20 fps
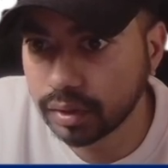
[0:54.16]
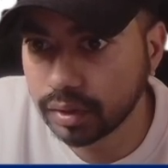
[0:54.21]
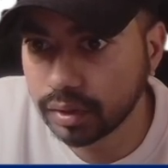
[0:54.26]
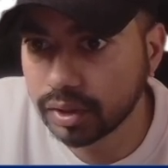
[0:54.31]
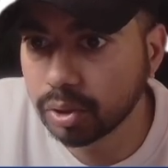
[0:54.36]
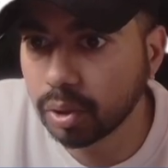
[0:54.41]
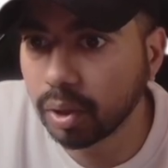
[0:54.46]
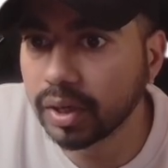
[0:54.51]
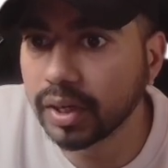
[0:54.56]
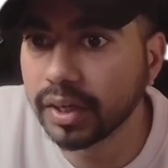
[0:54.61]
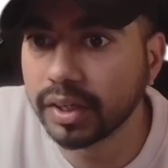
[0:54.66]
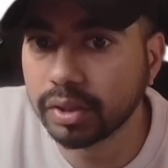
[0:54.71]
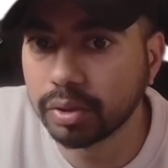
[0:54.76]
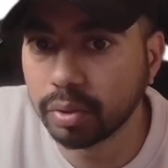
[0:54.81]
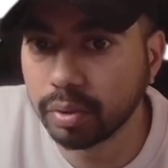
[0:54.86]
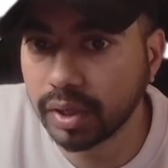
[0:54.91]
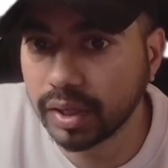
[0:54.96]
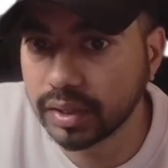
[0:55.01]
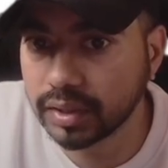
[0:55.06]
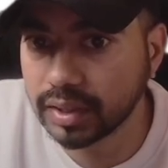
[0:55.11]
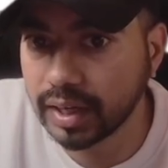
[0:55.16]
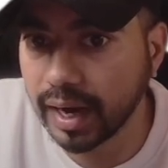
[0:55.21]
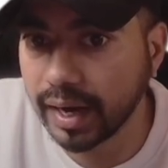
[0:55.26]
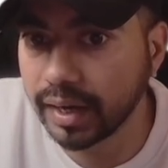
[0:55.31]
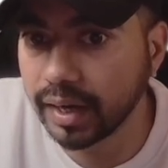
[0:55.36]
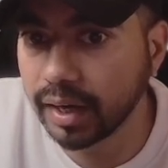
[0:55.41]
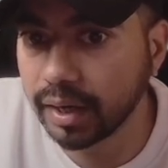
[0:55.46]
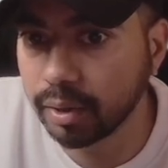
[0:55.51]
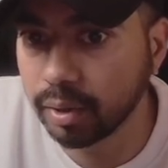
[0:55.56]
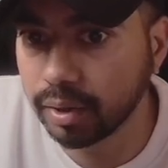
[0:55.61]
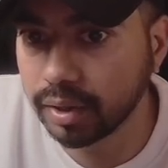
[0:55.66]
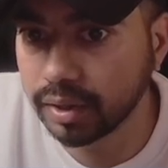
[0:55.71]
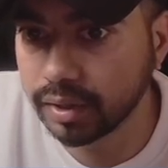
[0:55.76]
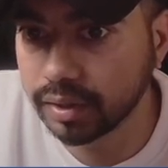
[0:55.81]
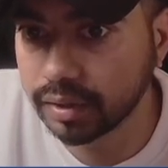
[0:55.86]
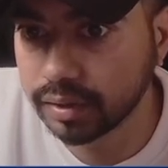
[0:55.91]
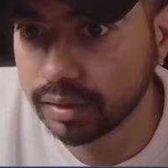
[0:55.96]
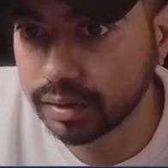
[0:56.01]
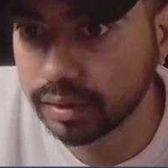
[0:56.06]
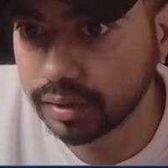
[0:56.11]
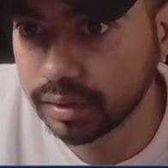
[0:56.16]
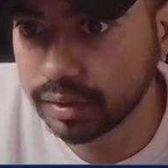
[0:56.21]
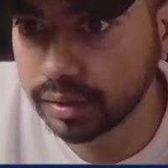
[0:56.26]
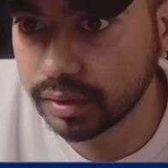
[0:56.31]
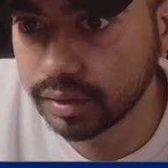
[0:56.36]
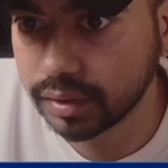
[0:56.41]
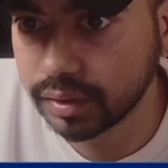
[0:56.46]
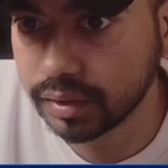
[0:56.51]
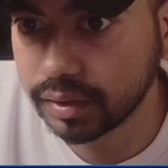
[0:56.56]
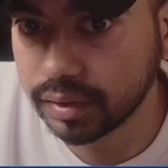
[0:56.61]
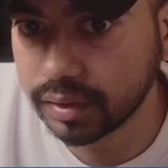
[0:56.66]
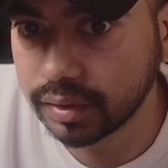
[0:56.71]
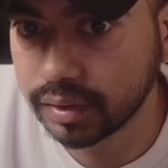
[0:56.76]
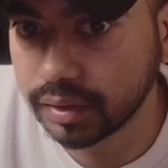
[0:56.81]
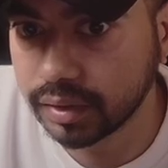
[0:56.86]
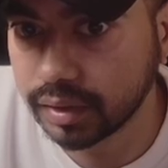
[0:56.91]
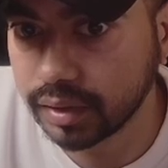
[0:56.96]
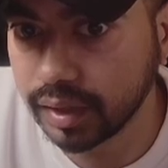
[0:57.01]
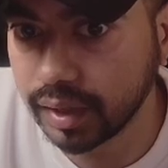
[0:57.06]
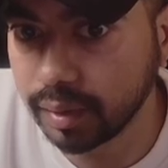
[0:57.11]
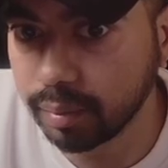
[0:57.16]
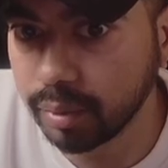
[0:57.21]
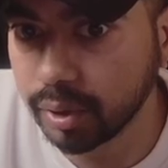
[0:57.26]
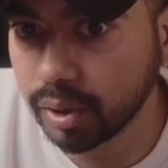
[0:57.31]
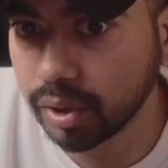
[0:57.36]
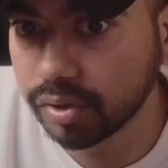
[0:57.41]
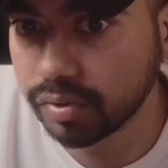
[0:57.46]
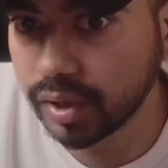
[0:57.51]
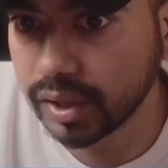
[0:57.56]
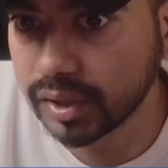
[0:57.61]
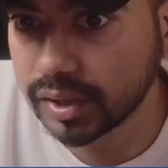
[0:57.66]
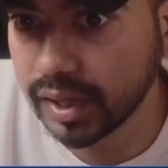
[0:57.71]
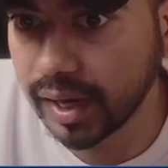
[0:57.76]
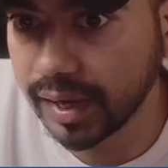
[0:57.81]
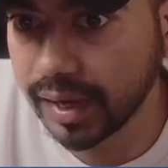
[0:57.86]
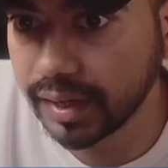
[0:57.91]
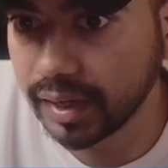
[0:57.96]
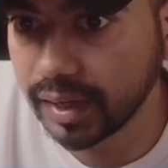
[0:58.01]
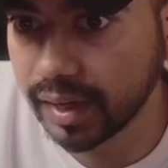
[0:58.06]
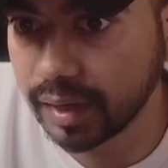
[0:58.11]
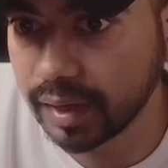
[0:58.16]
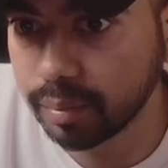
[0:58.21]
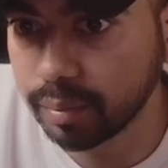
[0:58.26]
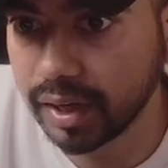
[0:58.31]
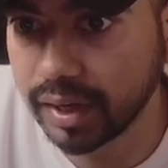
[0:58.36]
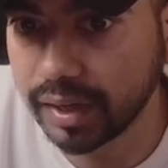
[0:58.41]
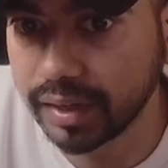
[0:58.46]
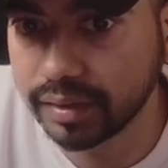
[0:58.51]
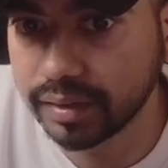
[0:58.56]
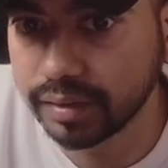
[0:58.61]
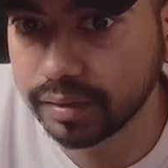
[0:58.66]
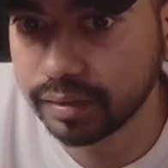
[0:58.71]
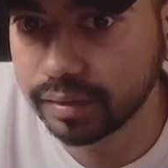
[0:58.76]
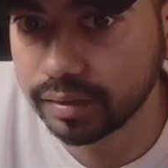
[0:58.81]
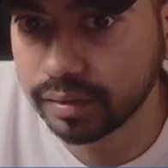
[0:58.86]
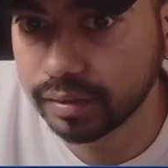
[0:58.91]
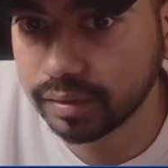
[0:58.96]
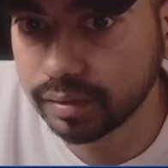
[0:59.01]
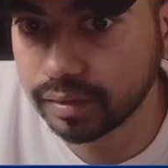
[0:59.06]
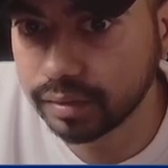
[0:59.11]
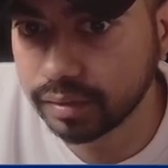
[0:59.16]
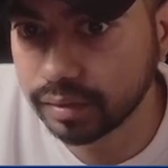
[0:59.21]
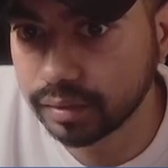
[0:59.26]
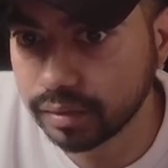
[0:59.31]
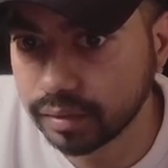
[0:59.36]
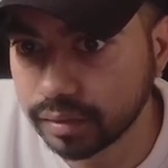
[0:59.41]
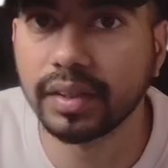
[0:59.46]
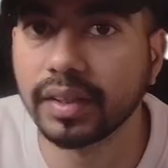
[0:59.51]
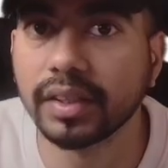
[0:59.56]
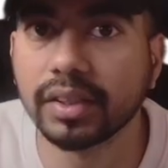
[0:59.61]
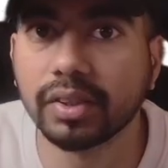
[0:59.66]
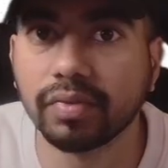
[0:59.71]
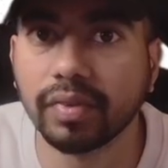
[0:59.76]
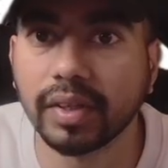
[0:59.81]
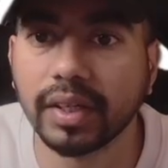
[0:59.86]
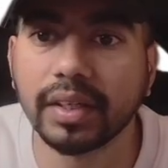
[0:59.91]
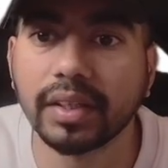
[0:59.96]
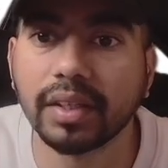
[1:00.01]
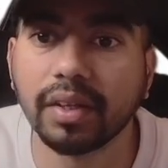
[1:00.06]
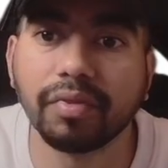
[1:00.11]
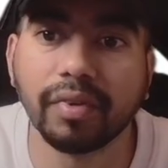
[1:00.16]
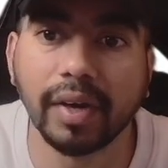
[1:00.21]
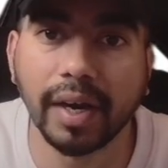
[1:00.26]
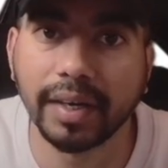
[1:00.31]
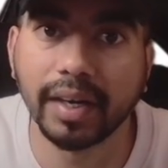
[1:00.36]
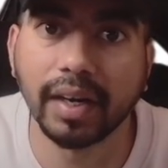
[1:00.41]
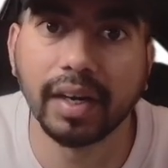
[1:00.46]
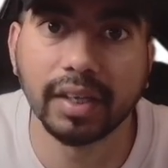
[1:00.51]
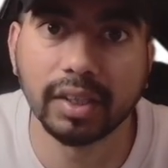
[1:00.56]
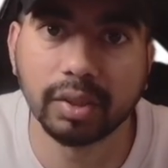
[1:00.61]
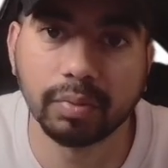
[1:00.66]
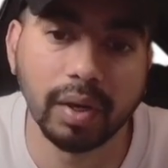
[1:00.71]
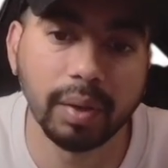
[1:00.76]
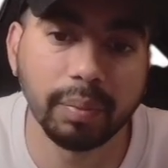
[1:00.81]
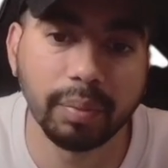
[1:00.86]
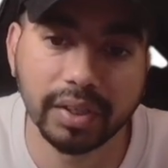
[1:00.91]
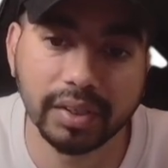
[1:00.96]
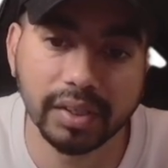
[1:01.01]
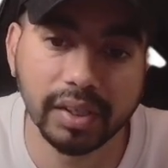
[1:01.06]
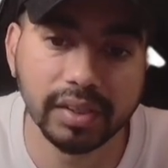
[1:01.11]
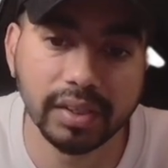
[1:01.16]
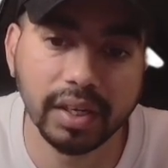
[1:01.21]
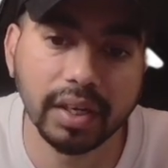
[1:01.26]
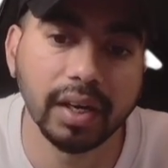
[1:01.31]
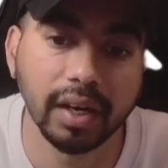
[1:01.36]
This order is known as scan line order, right? Because we are scanning line by line. In this way, the final display pixels are